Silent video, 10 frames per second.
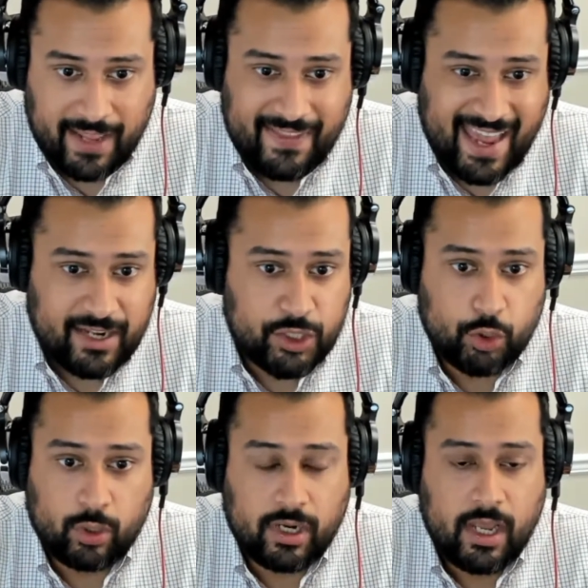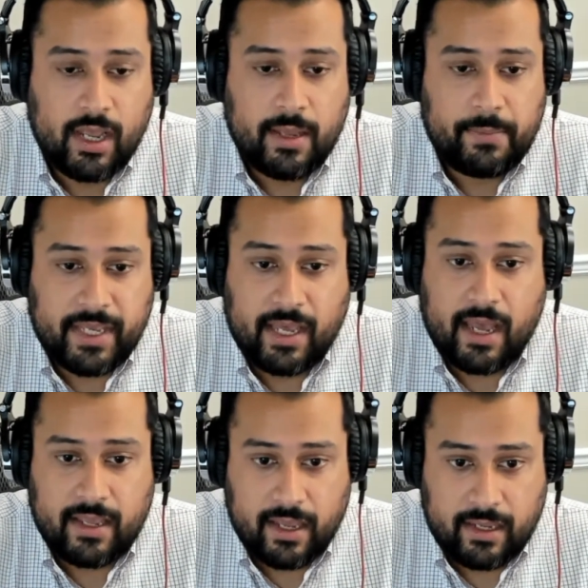And that is your
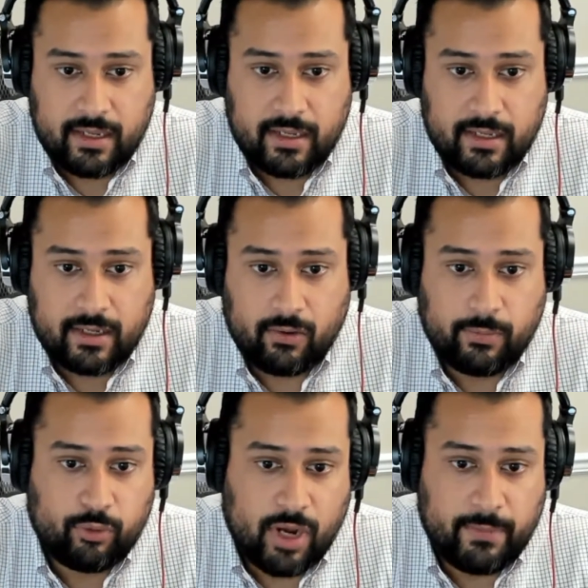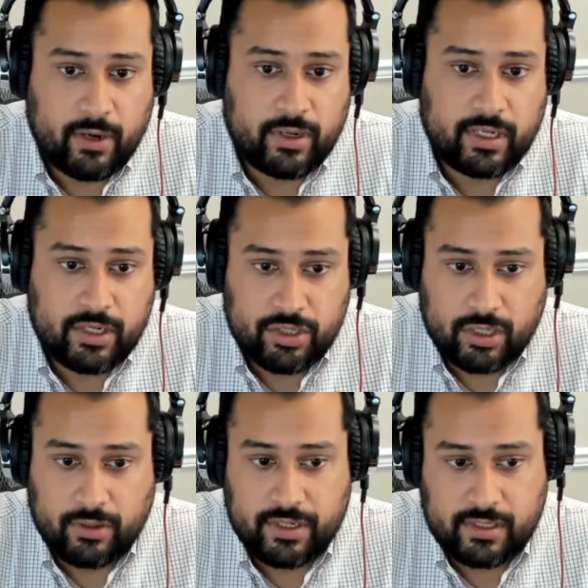PIA, or primary
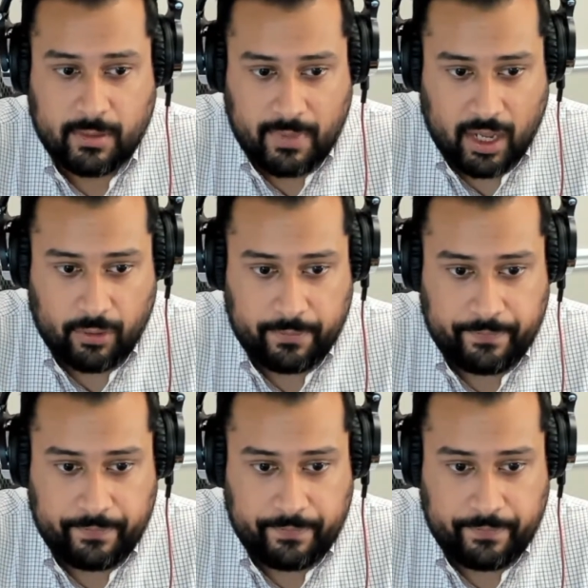insurance amount.